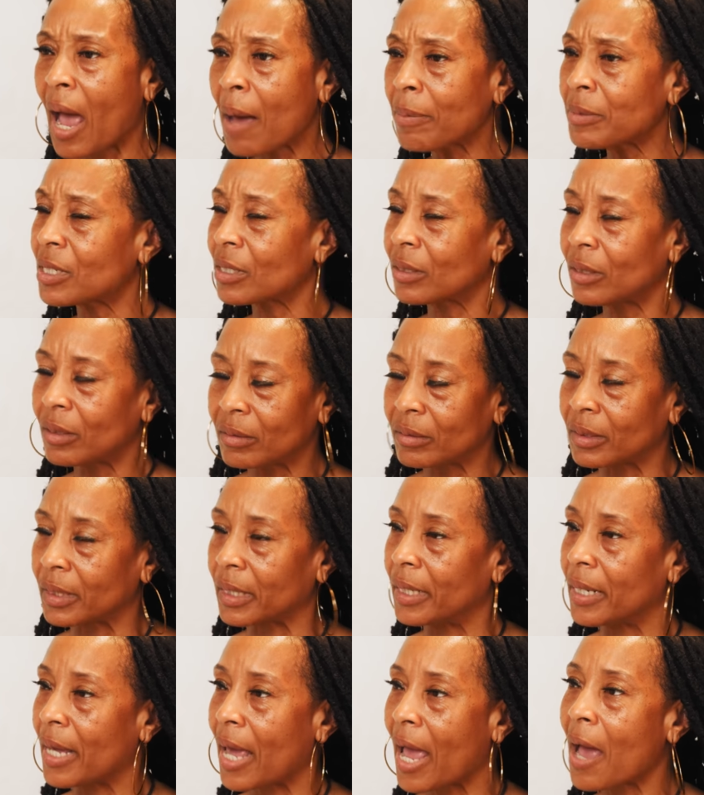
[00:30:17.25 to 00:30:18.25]

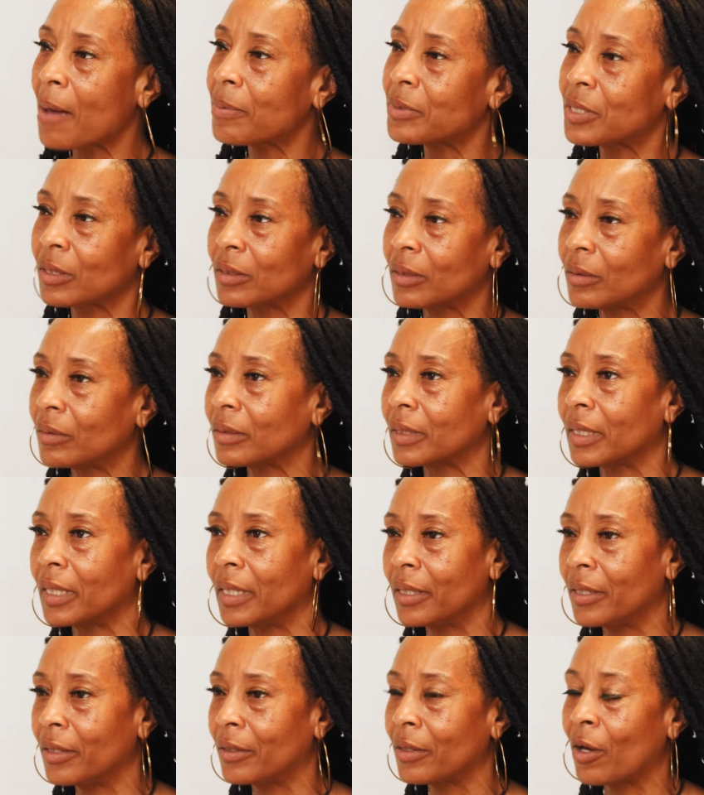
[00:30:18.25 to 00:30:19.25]
Absolutely,
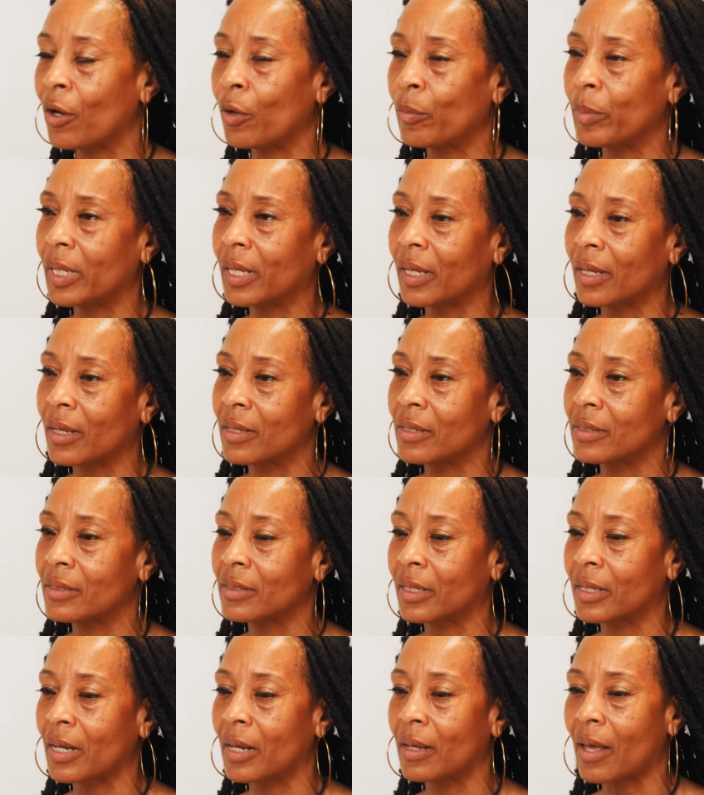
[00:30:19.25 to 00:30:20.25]
absolutely. You know, because
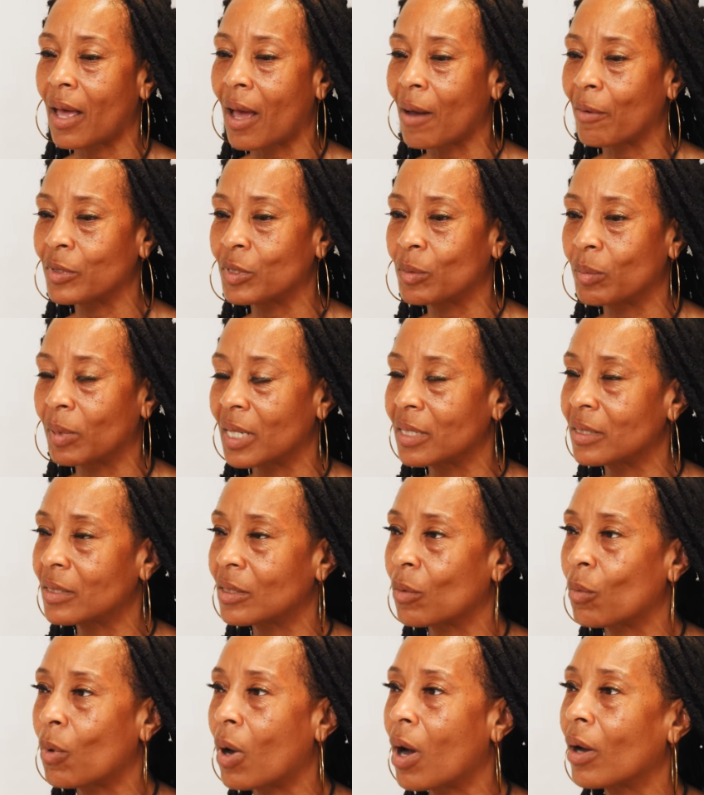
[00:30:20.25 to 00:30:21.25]
then I was blessed
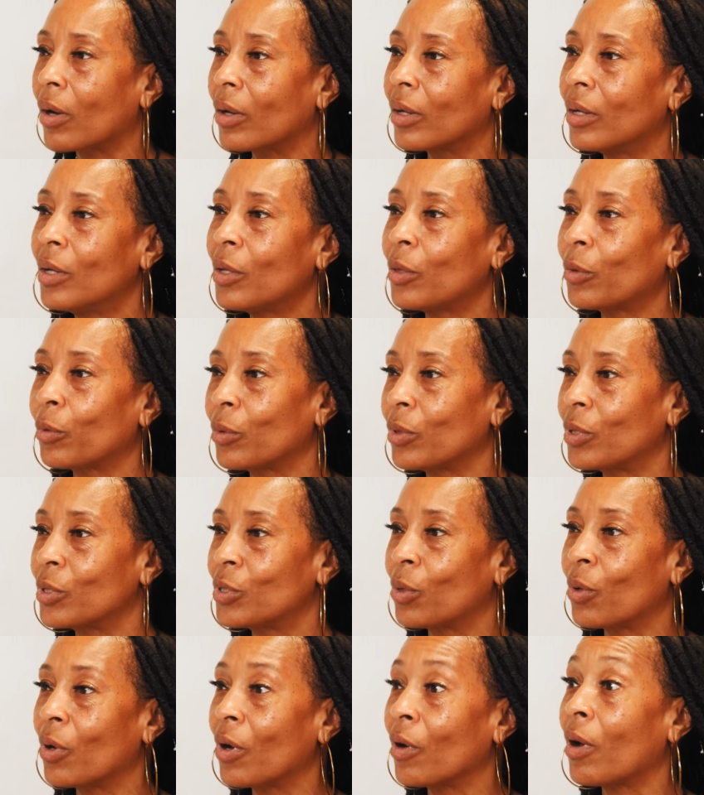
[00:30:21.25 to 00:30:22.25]
to walk through the
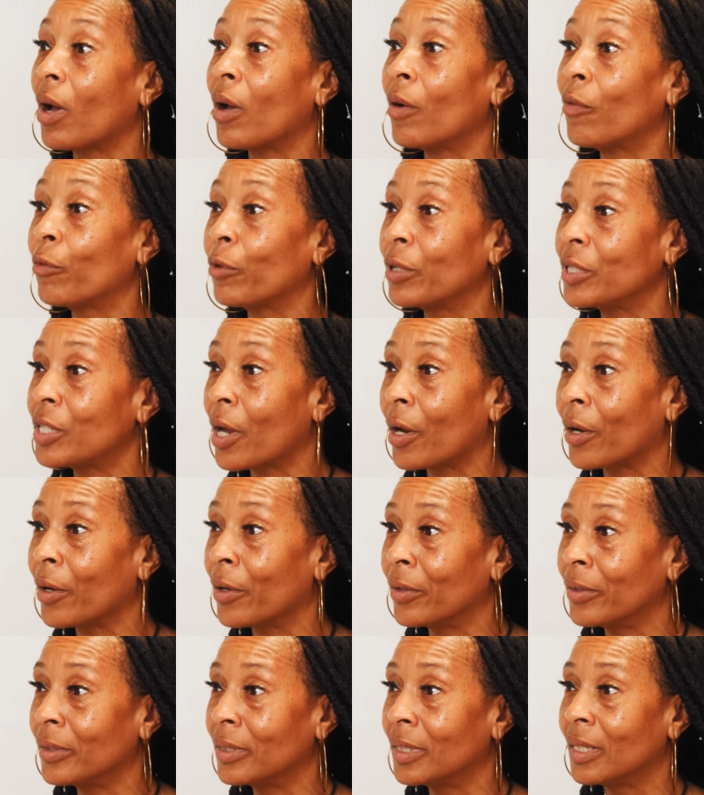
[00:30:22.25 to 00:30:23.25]
door of
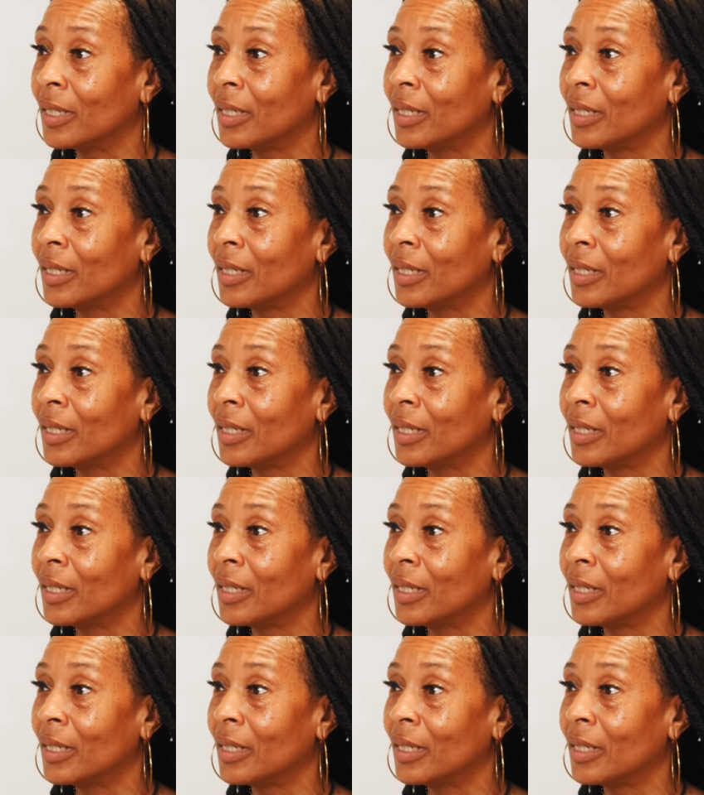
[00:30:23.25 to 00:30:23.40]
return.